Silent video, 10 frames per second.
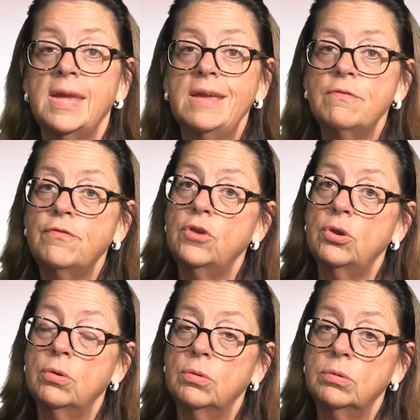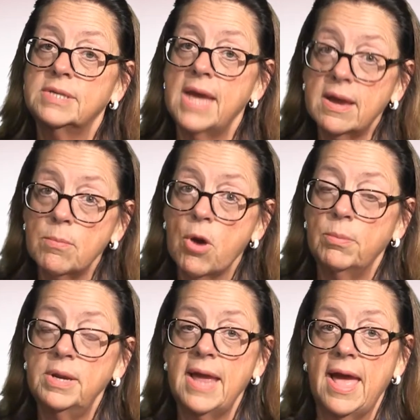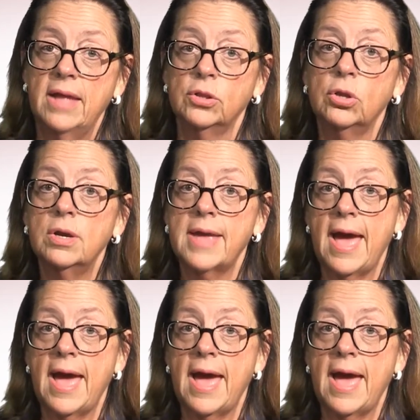If you take a moment and look